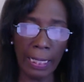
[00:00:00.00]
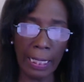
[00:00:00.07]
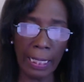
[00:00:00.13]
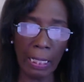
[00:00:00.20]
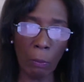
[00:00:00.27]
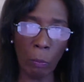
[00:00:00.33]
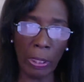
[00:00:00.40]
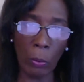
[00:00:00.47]

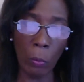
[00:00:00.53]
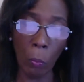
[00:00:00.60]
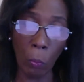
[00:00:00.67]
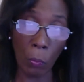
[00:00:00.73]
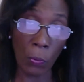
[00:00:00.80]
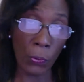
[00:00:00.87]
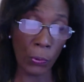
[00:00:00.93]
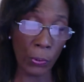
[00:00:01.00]
When all
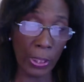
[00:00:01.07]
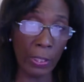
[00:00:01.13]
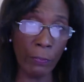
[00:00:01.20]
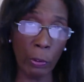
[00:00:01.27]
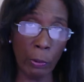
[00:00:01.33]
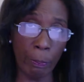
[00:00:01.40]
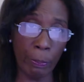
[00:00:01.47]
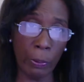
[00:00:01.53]
3 of
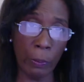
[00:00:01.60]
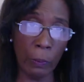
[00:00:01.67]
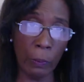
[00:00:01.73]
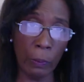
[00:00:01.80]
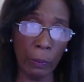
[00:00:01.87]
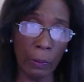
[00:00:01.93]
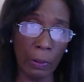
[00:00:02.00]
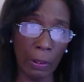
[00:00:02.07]
your
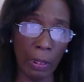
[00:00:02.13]
pools,